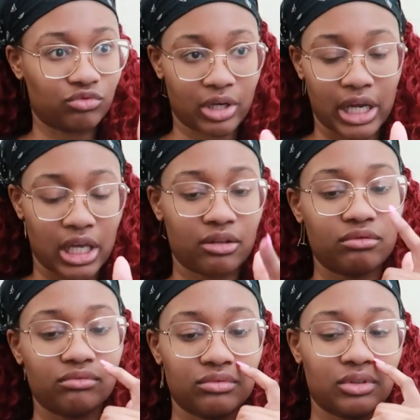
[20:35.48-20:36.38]
right?
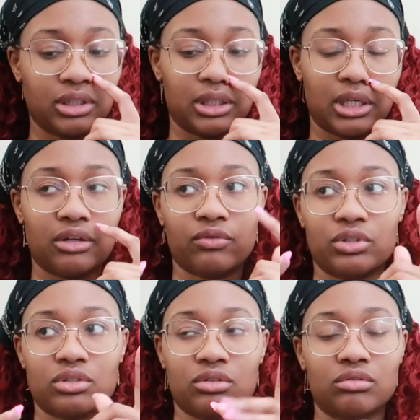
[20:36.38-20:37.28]
Or end of
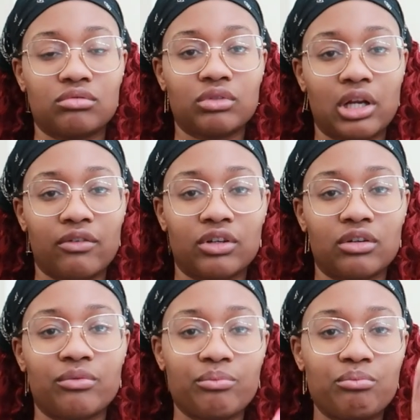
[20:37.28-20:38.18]
winter,
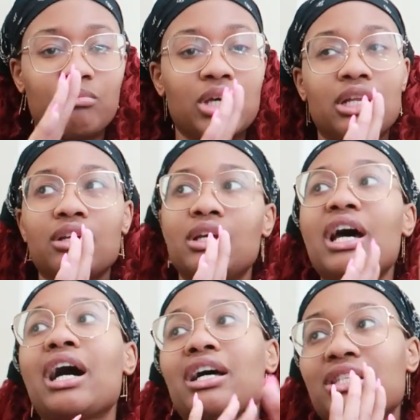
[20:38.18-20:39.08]
whatever. Mid
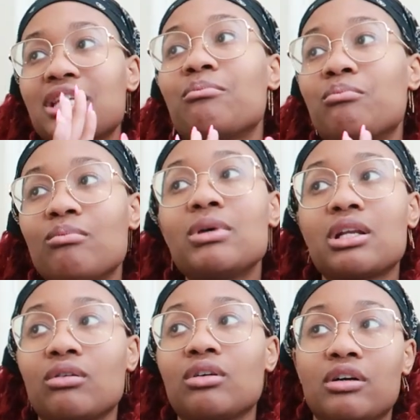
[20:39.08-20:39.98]
I'd say
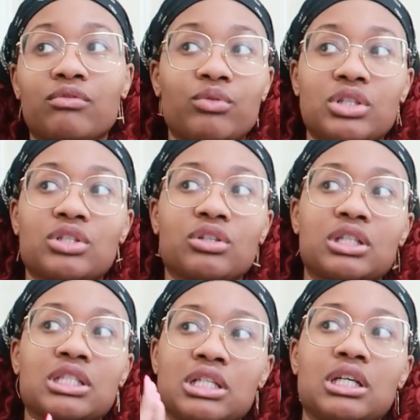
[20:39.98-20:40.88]
middle of winter
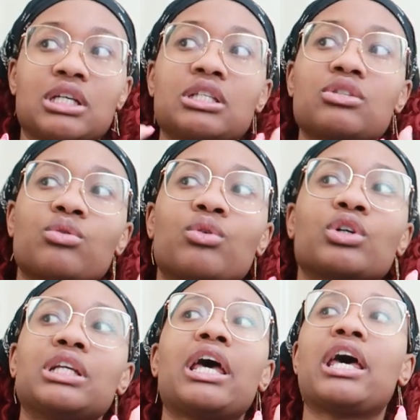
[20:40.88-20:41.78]
because the
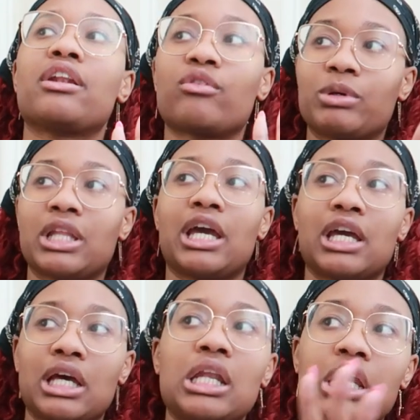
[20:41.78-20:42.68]
toward the end will be
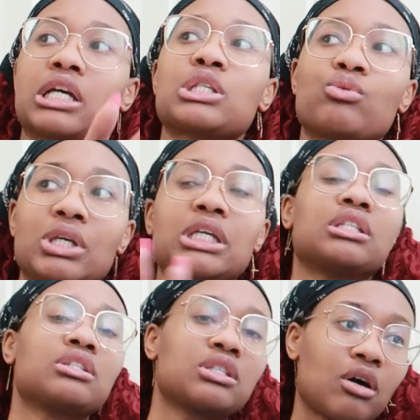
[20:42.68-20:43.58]
like next week
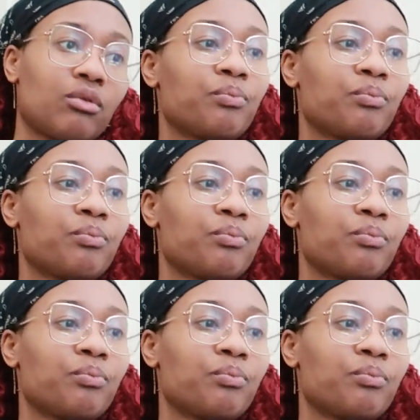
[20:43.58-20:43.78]
and so